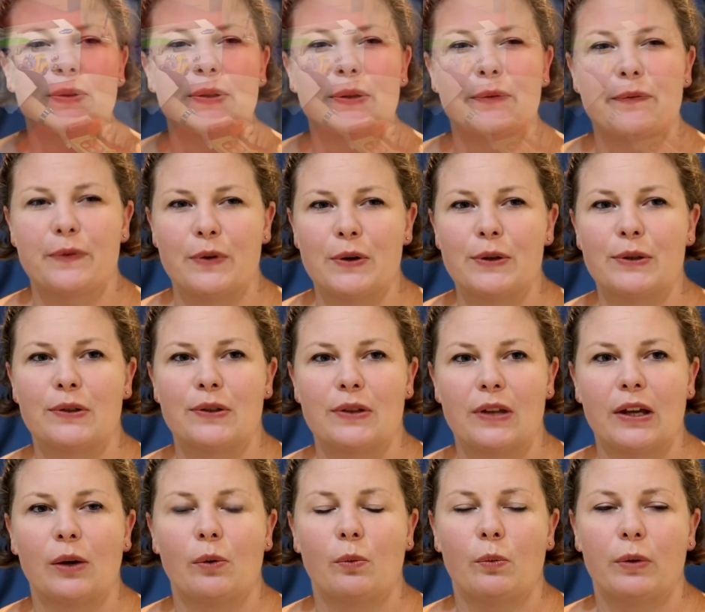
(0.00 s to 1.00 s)
was the first
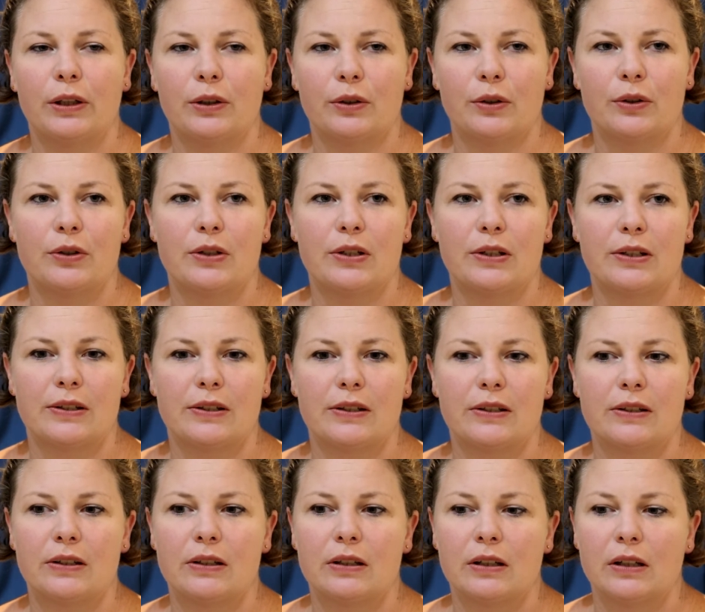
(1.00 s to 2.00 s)
thing we
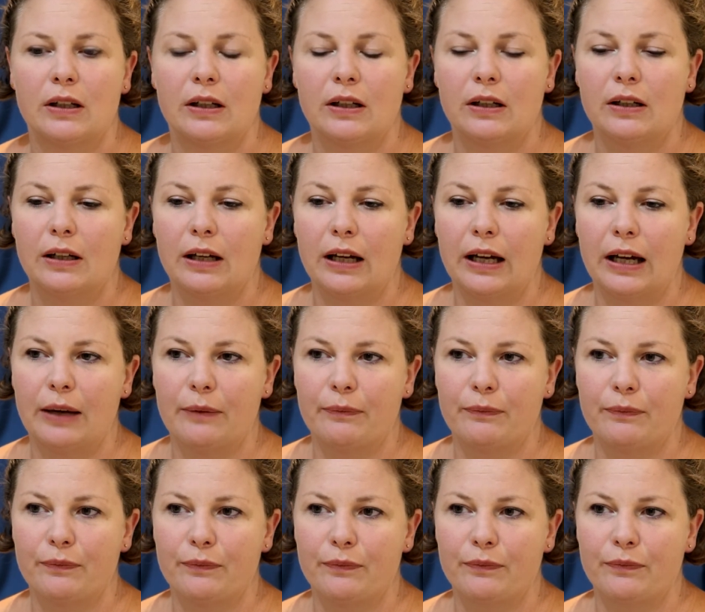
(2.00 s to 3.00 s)
noticed
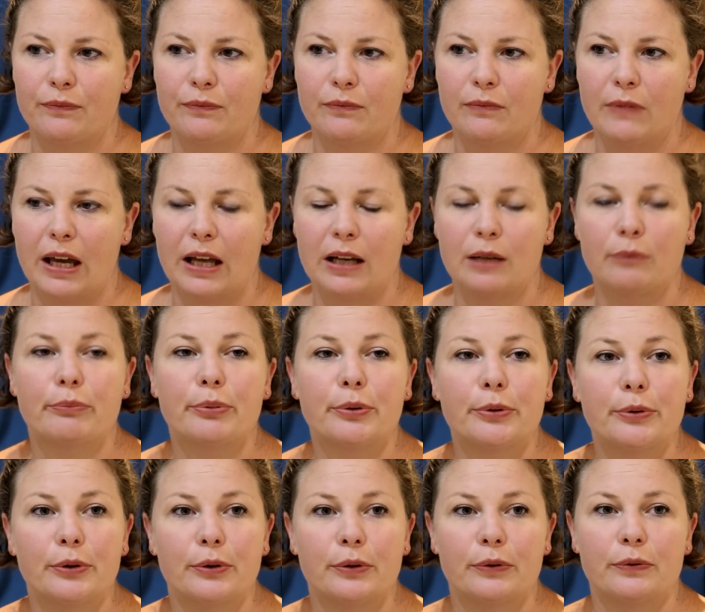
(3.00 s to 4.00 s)
um, had
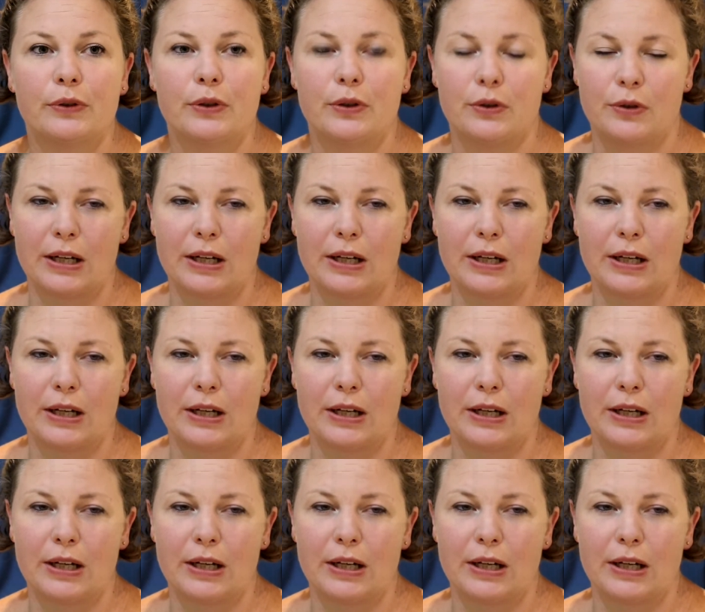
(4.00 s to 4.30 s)
improved